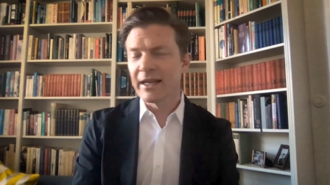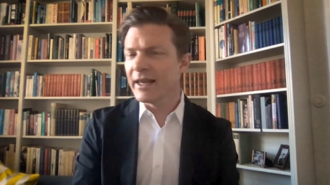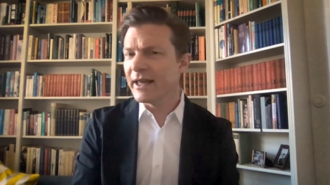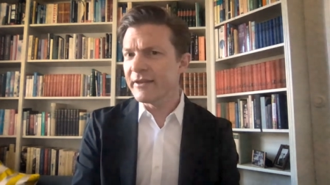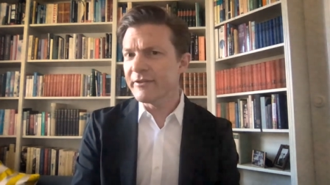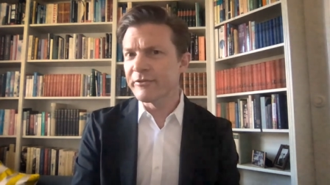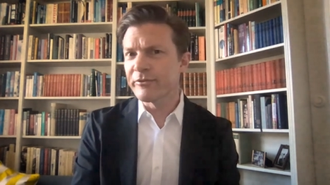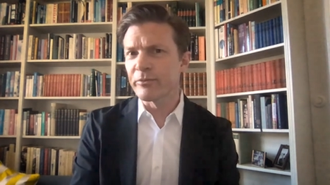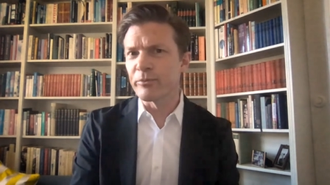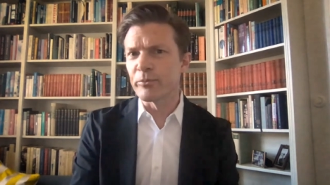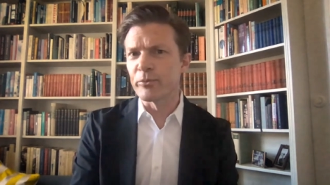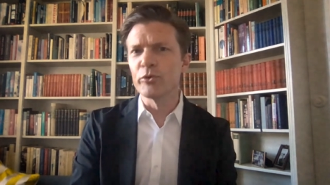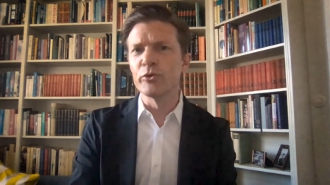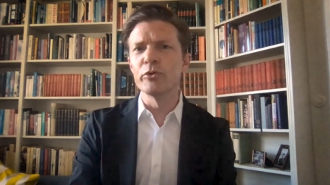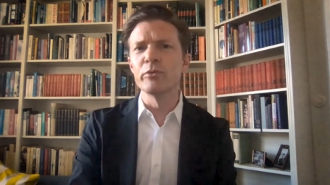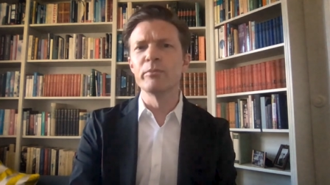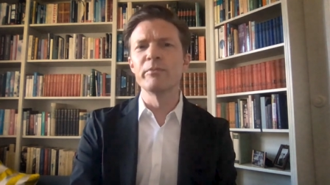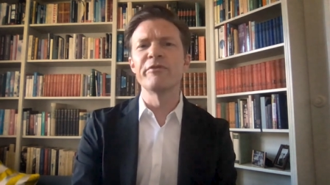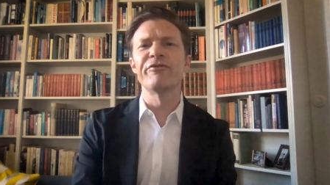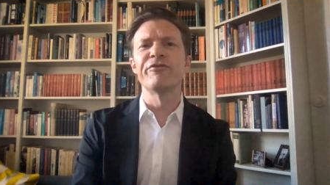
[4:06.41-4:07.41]
less
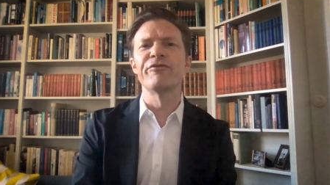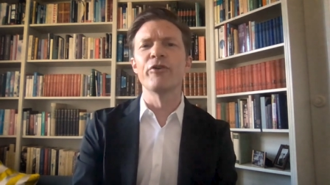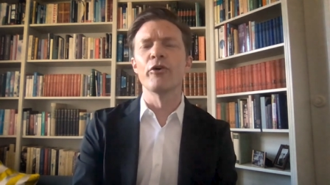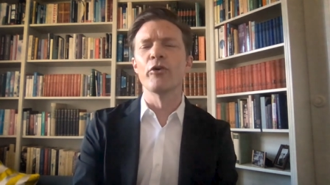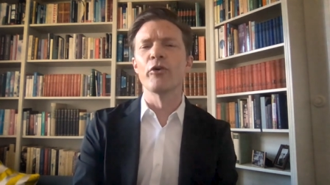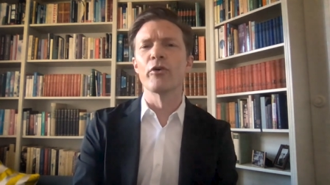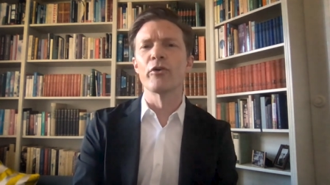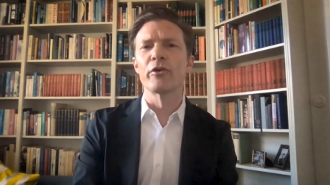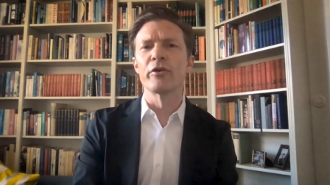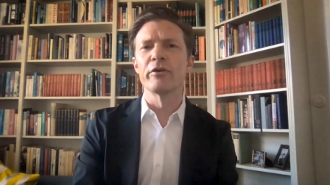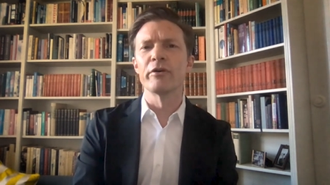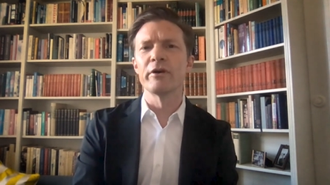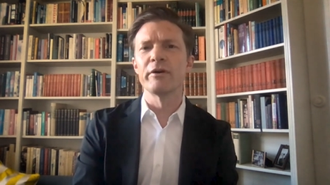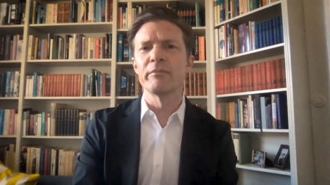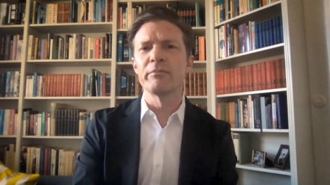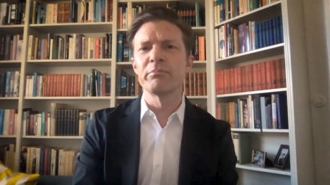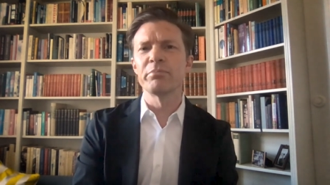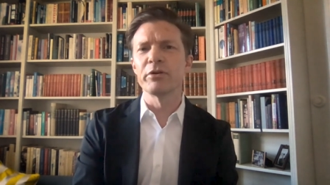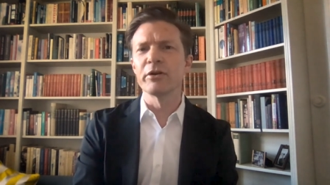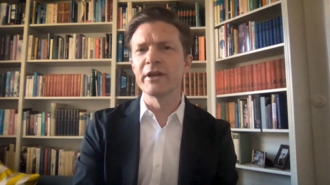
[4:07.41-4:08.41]
room for
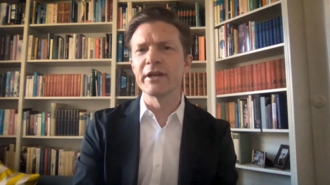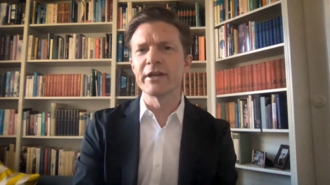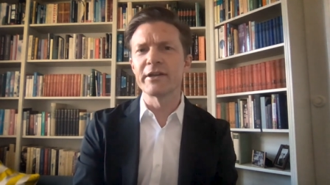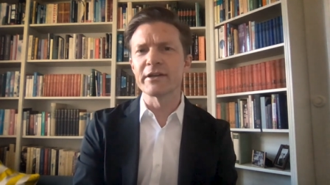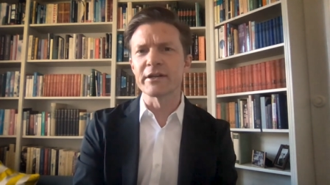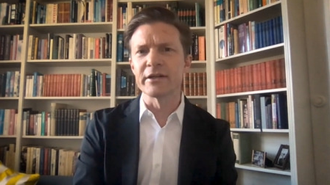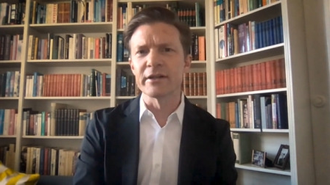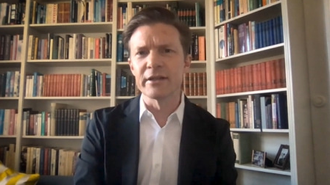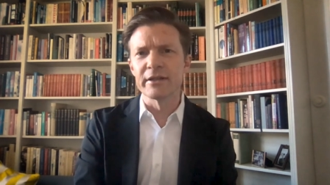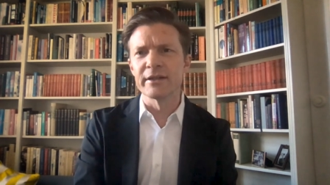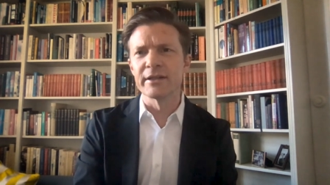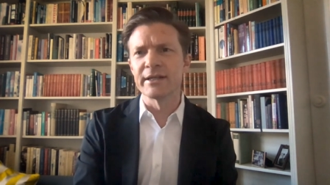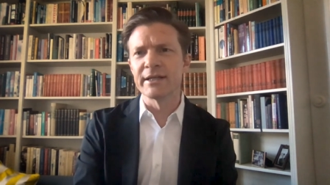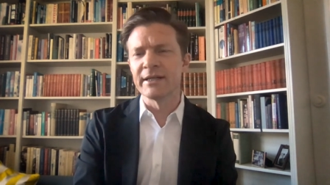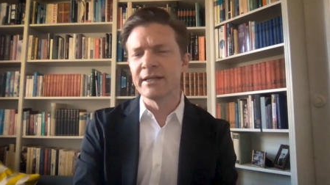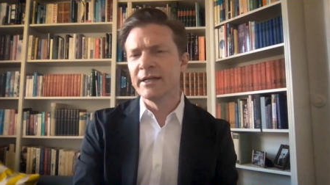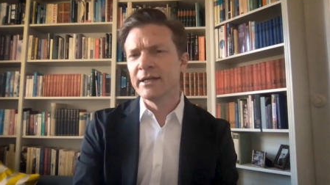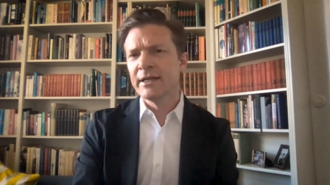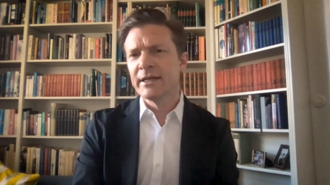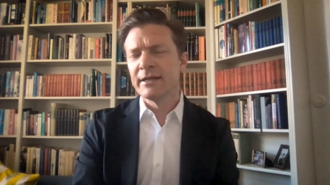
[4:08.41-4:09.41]
uh, political
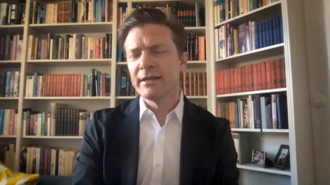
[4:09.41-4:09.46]
uh,